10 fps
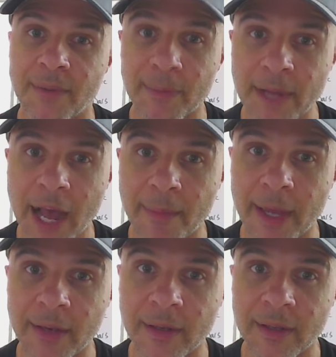But
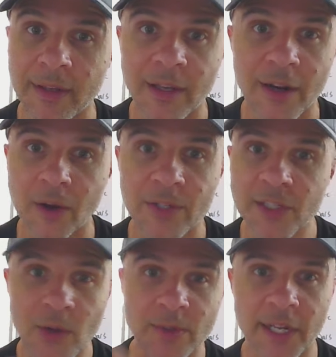comment. You know,
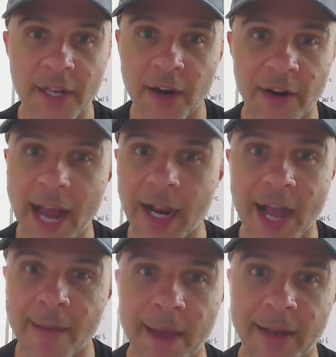just don't sit here and not
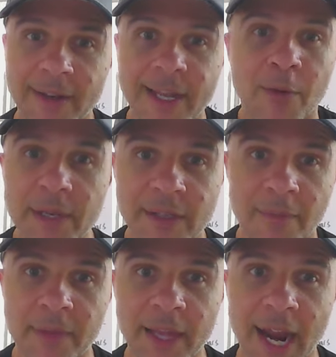comment and tell me
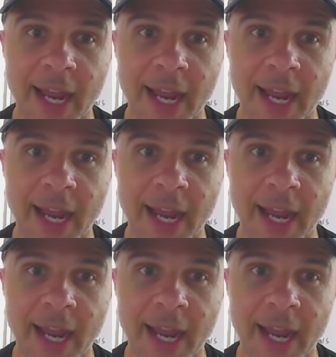something that